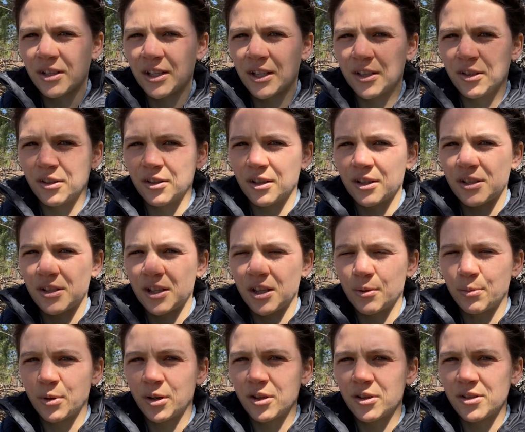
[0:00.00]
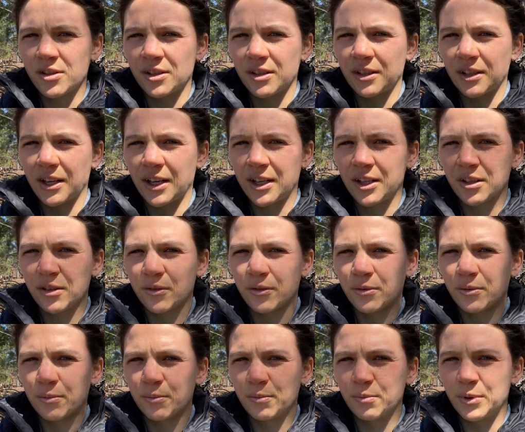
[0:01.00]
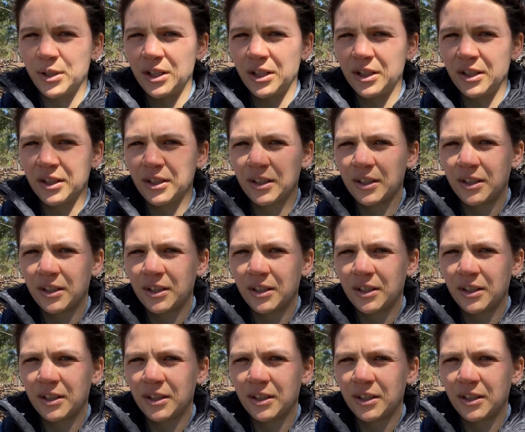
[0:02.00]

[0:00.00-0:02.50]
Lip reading: and you're going to see the person kind of be